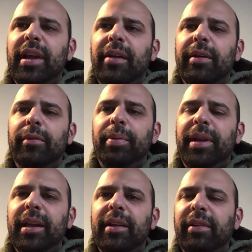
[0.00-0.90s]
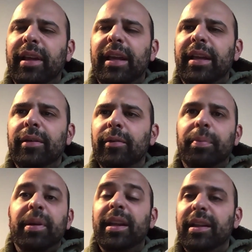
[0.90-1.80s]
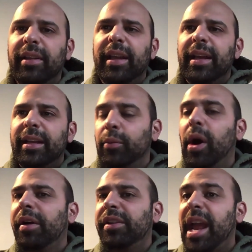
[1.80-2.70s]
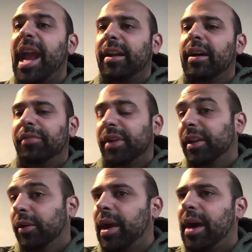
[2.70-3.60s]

Terry repeatedly, repeatedly kicked him while he's in handcuffs on the